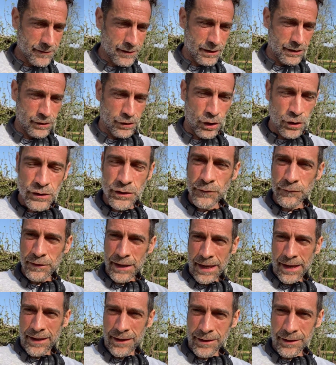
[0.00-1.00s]
lots of
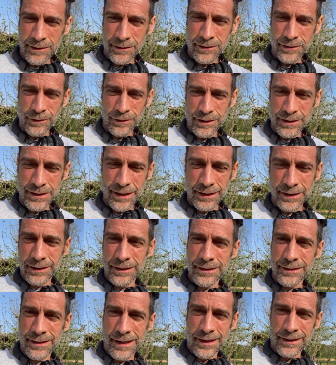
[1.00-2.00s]
layers, so it's like a
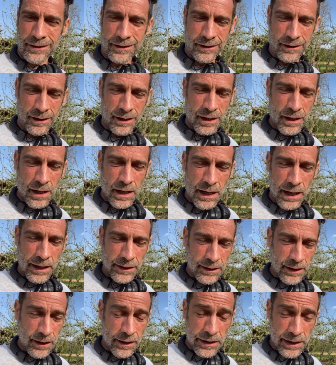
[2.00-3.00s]
lasagna.
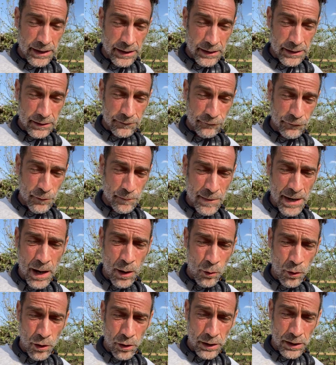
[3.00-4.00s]
And the other thing, from
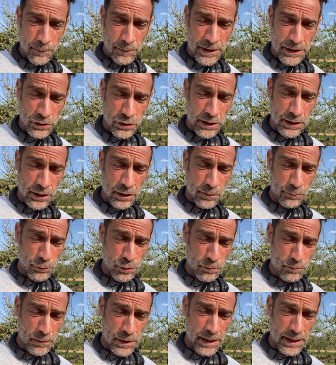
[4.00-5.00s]
now on, I'm actually going to
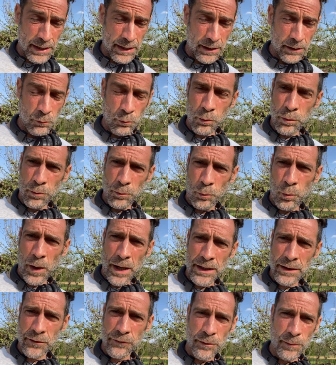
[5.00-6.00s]
put my
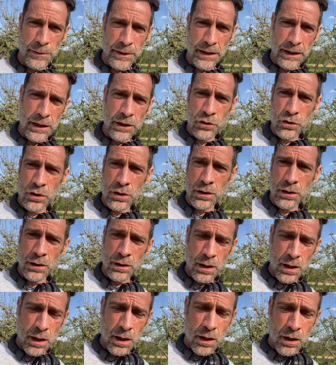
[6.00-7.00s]
waste from the kitchen
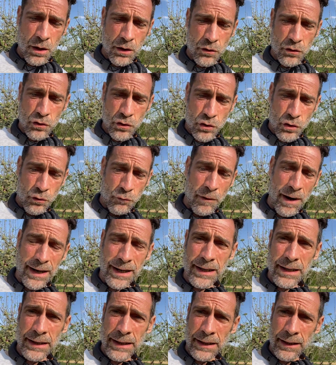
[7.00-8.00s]

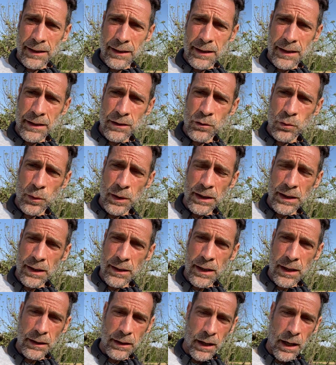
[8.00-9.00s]
directly into it
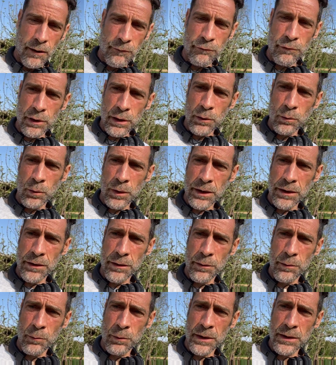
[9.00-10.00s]
and then cover it
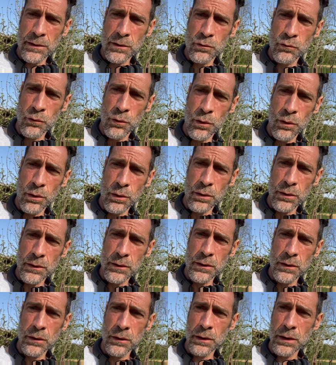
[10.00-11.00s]
with straw.
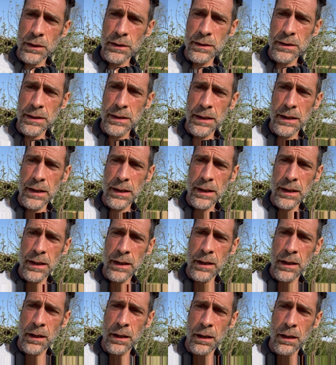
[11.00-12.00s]
So you can see it
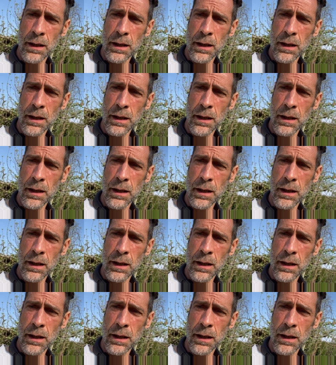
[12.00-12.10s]
here.